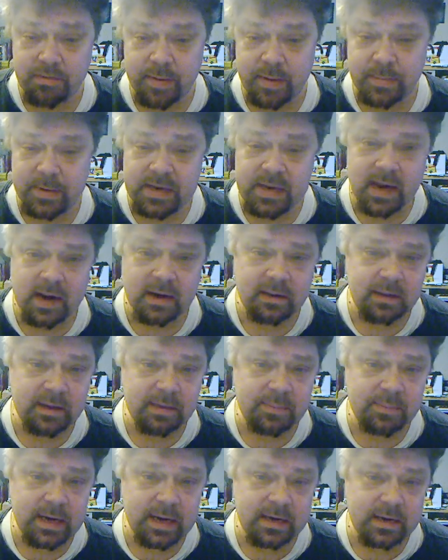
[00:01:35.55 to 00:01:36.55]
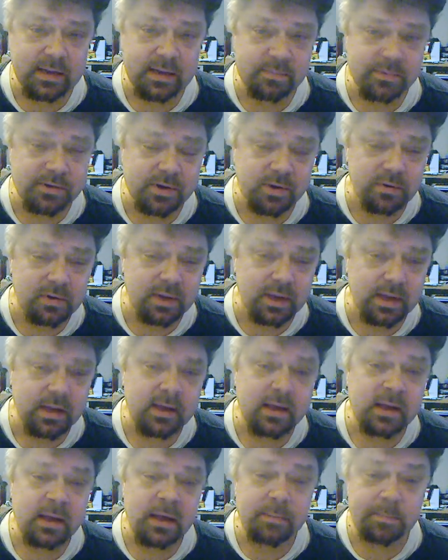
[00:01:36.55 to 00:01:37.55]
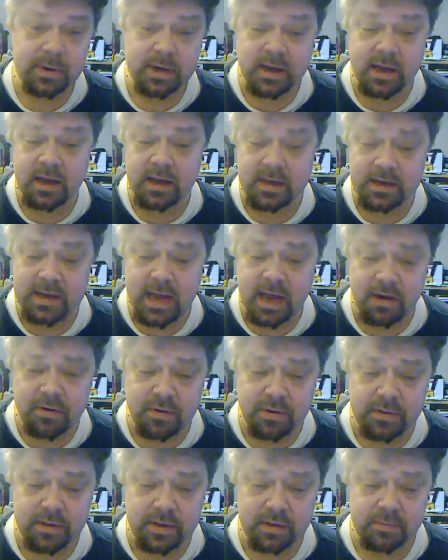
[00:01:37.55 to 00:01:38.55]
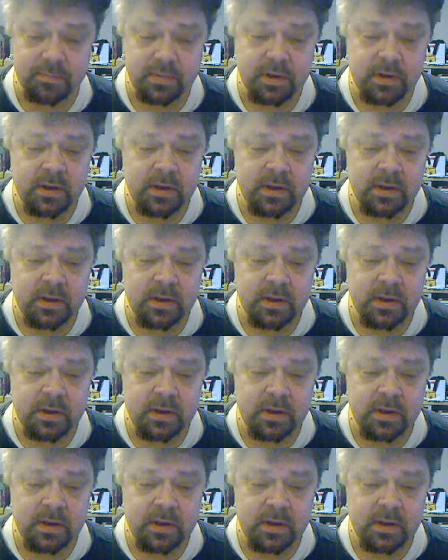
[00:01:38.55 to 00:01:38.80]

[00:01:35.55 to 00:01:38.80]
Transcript: Maybe not eliminate them totally, but cut down on them.